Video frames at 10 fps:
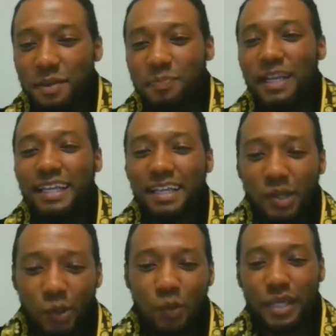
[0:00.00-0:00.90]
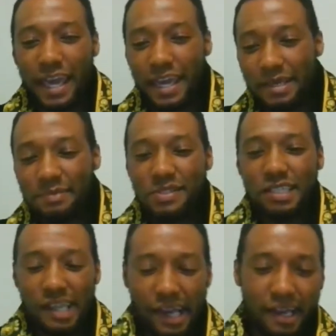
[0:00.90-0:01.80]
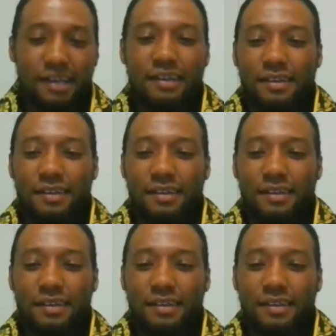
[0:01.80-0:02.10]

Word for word: to play the little games and that,